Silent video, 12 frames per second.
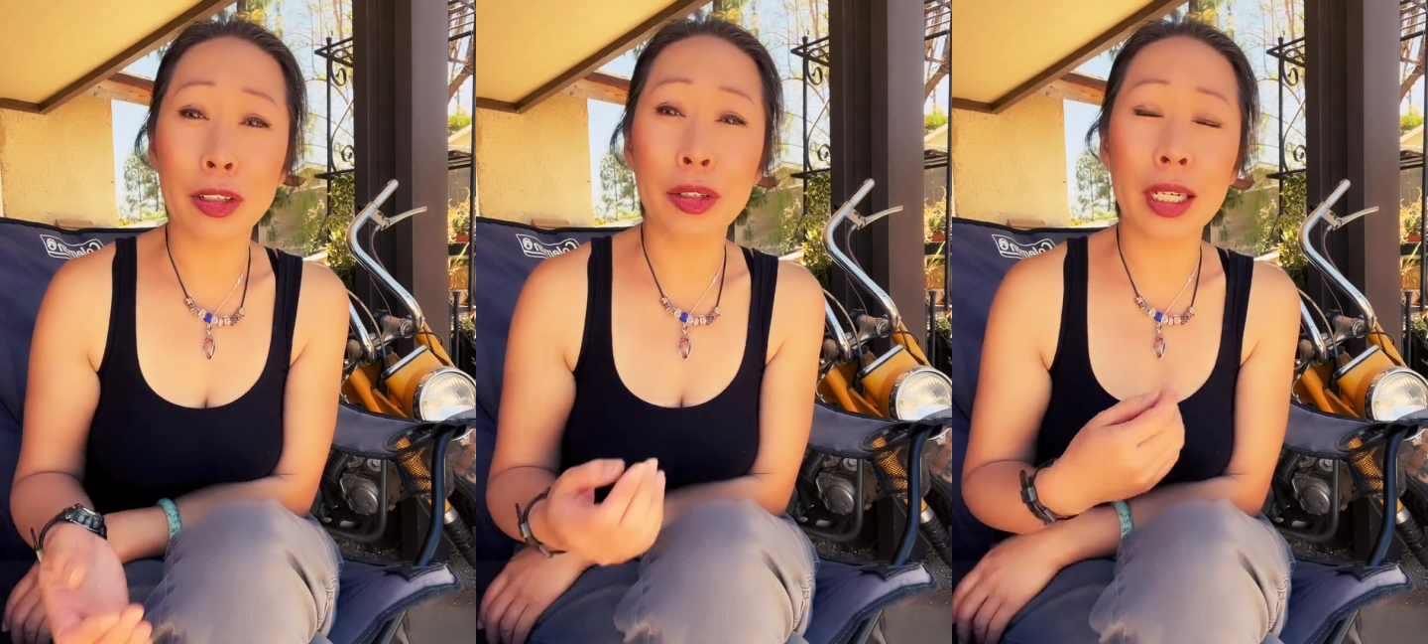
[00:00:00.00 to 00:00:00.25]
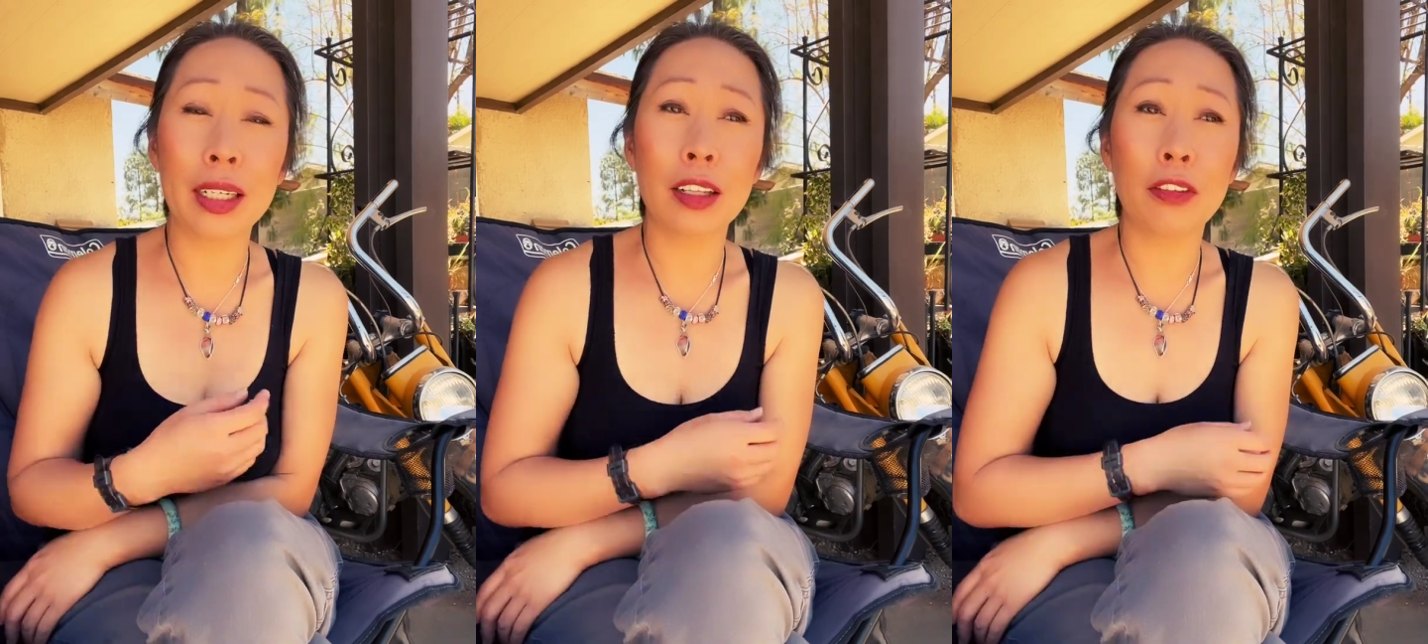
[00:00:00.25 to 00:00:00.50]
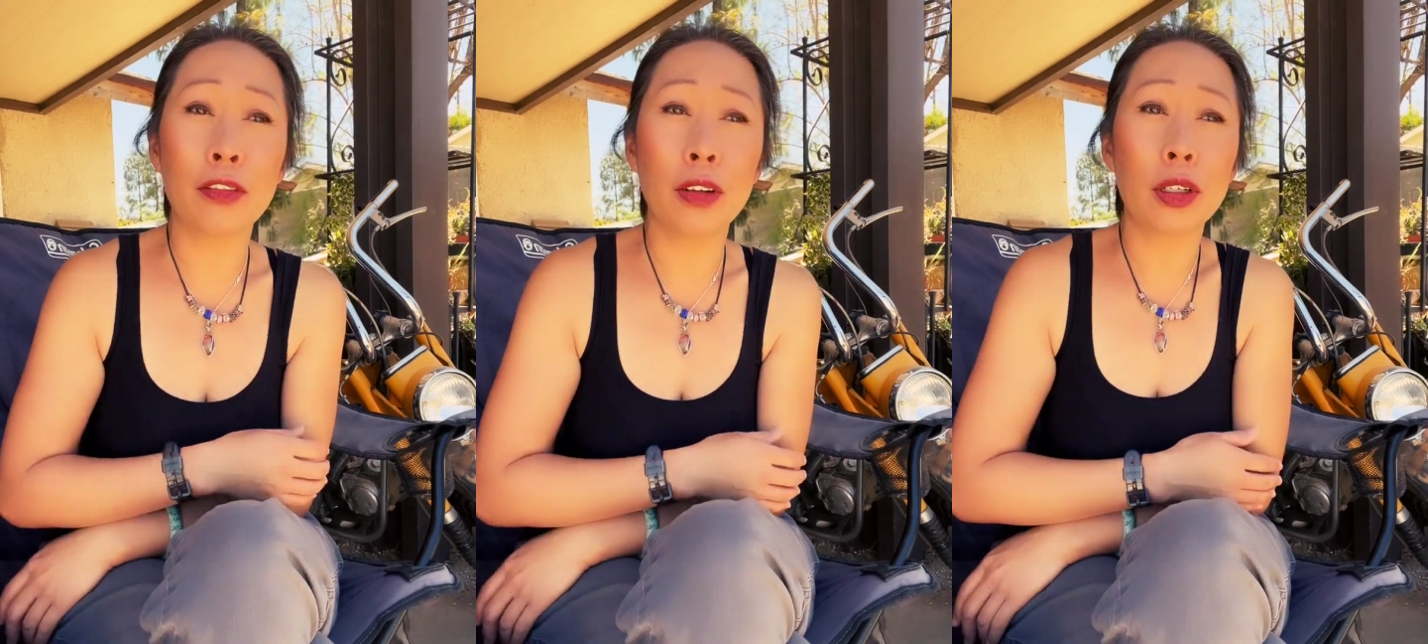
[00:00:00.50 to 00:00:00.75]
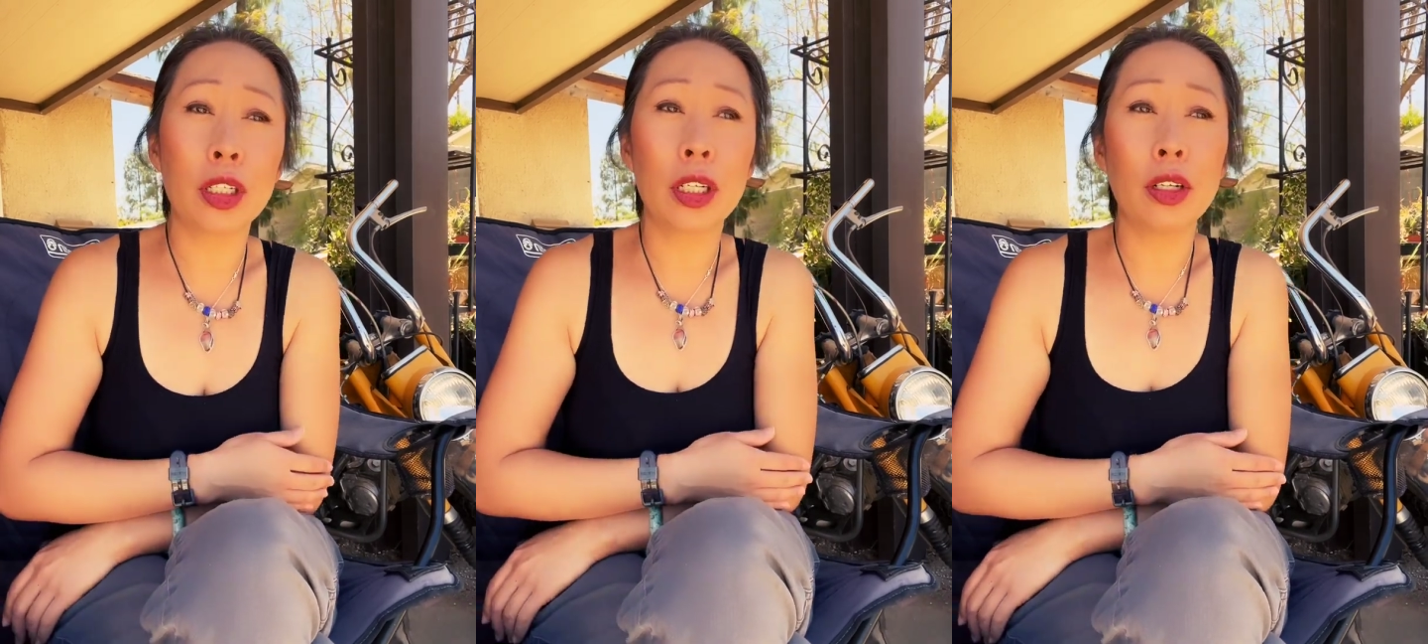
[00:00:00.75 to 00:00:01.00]
So I did the
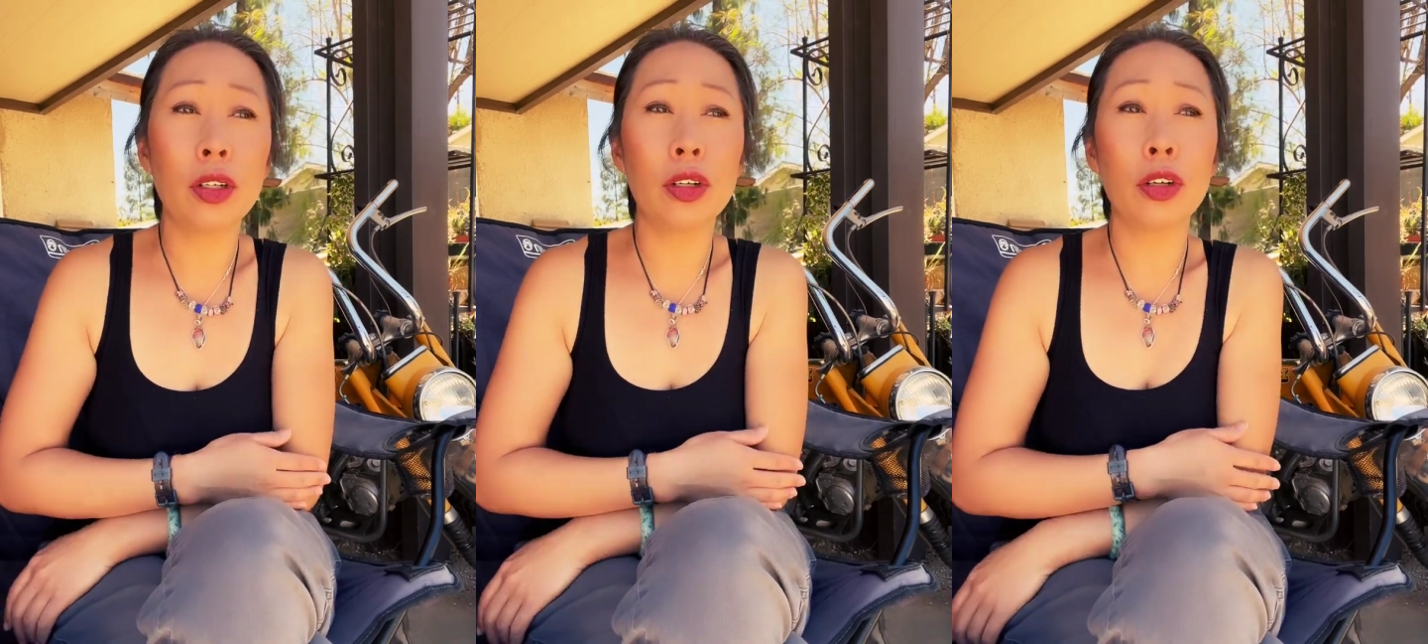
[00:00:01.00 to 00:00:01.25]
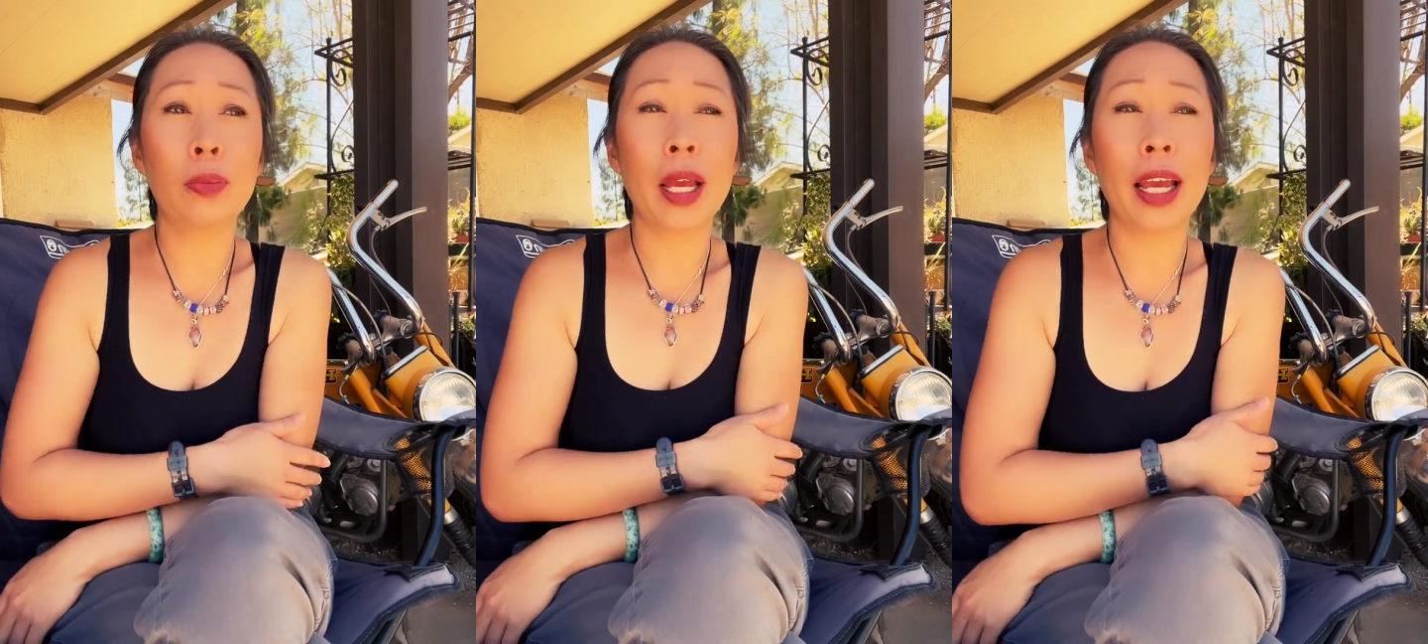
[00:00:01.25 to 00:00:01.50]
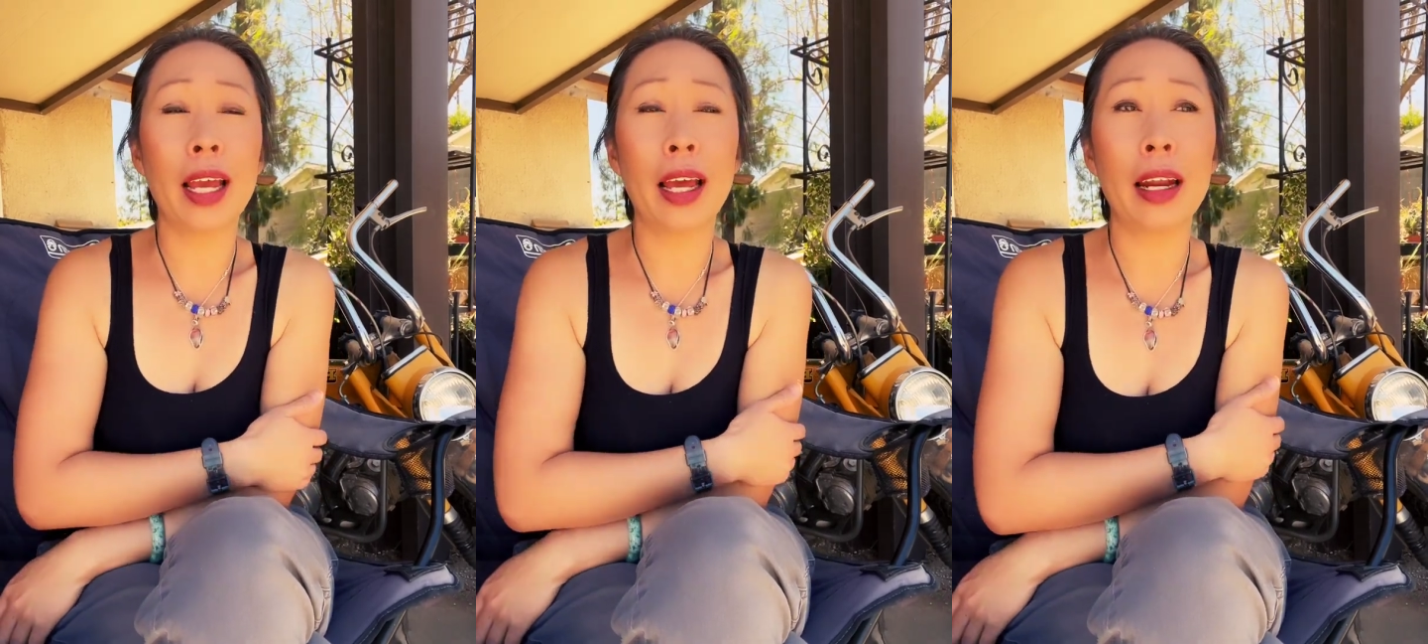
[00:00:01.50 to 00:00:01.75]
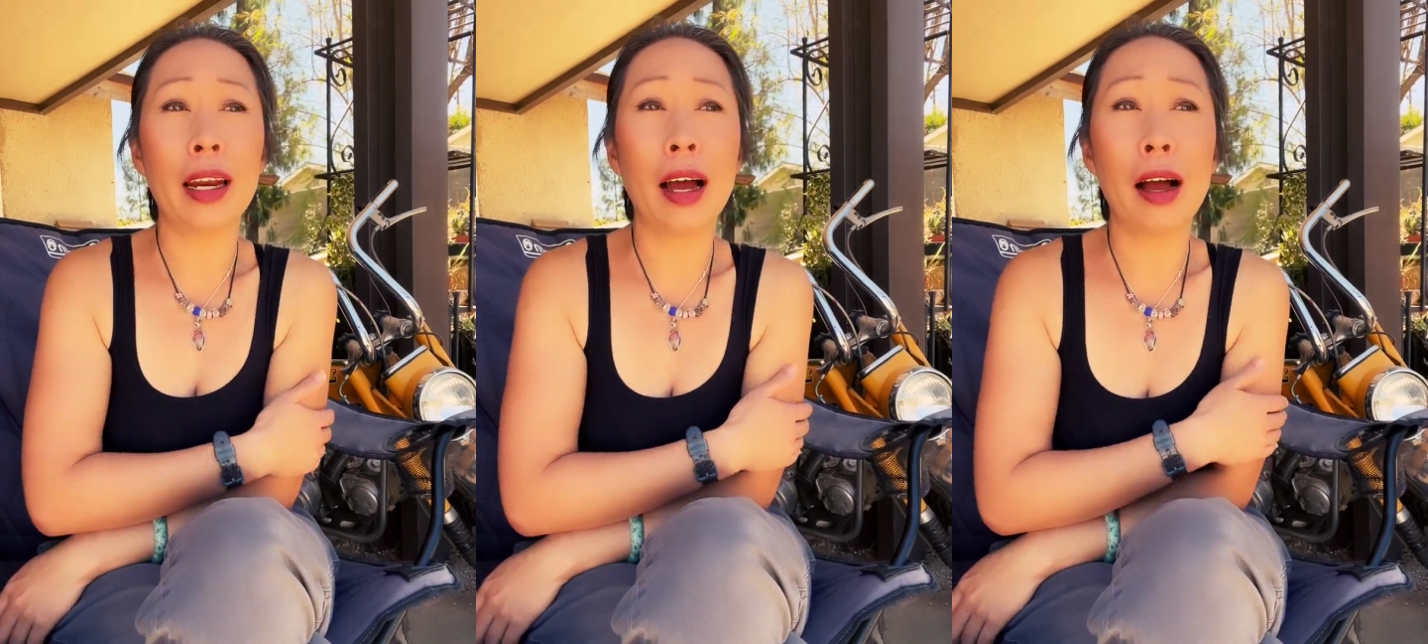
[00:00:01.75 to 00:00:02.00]
Fullerton loop
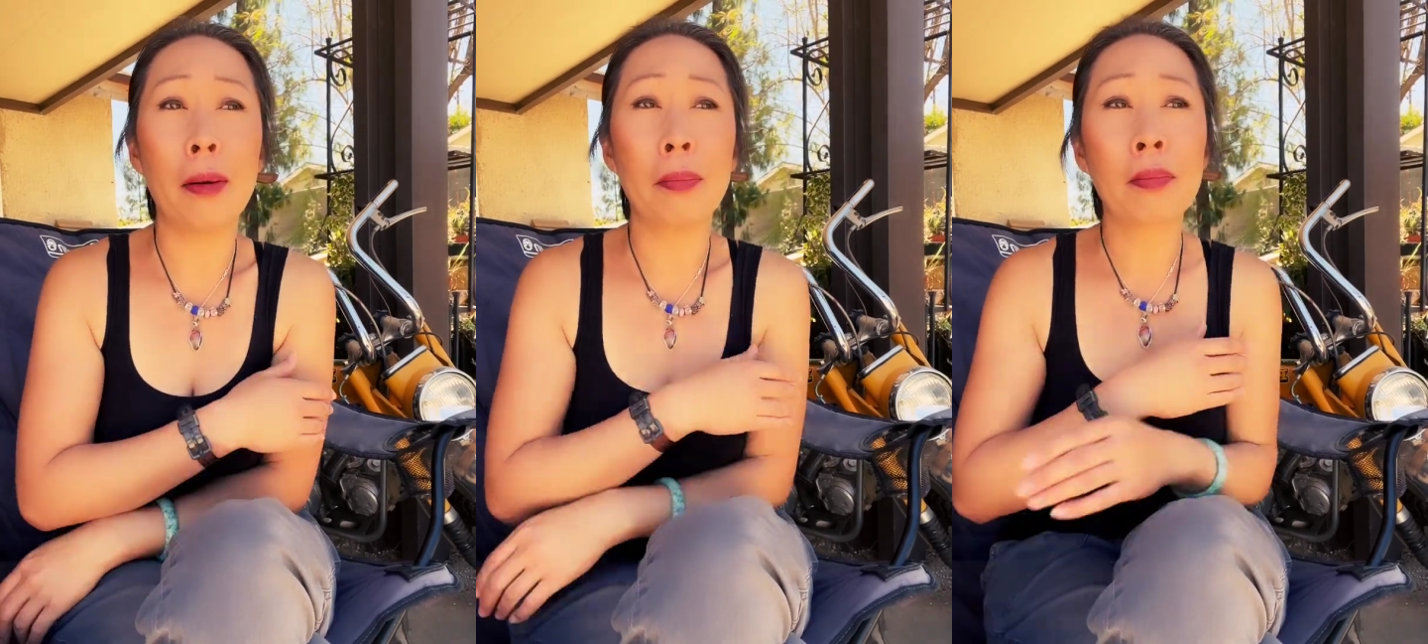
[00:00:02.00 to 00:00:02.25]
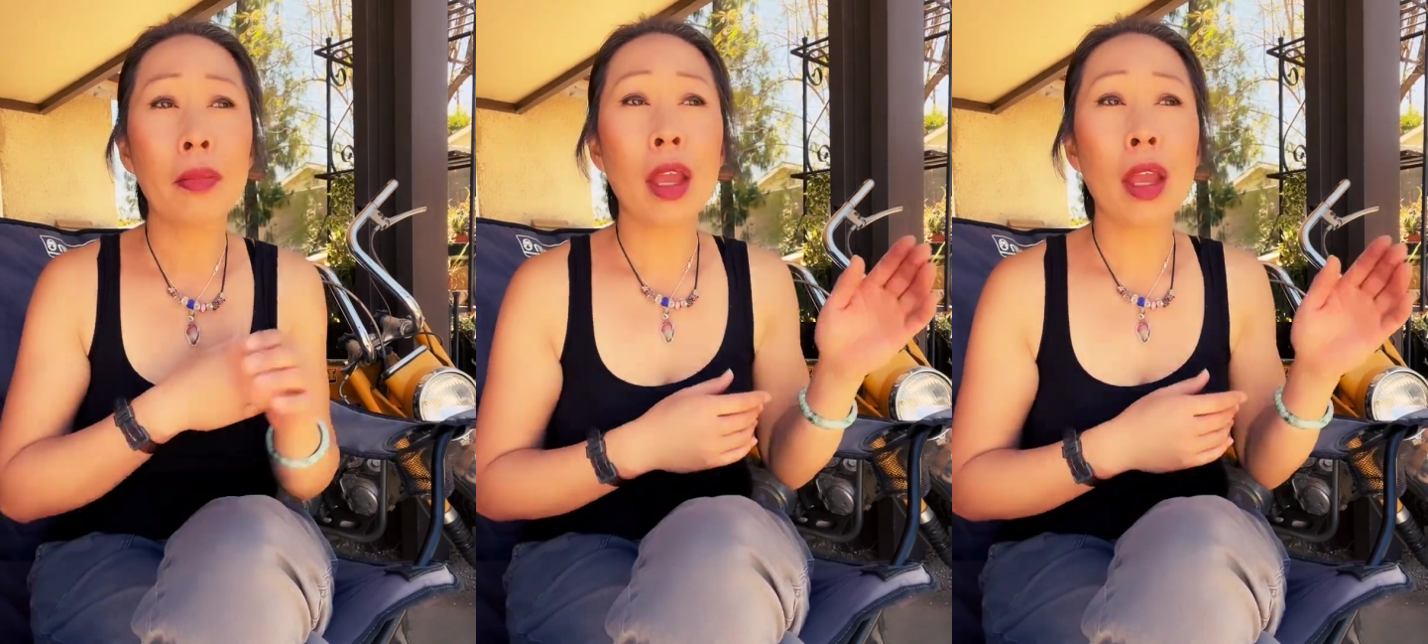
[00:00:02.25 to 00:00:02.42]
and